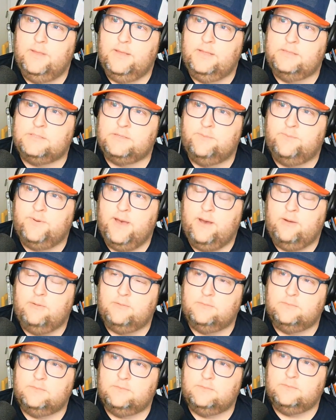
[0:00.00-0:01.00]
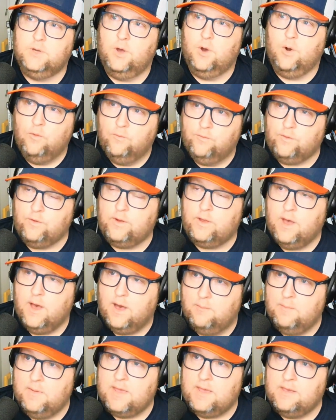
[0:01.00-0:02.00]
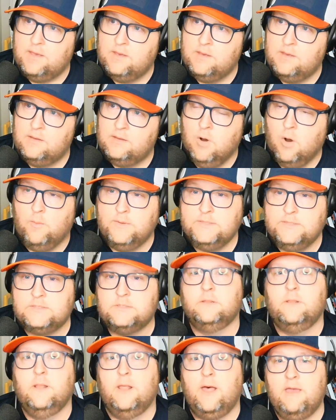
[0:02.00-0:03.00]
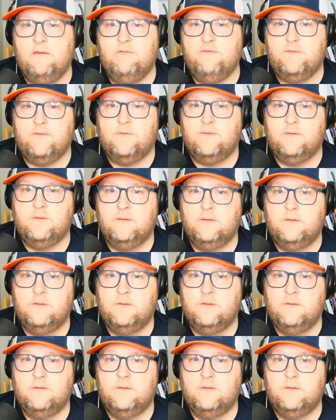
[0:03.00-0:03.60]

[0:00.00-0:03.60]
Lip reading: It's about overcoming moments in life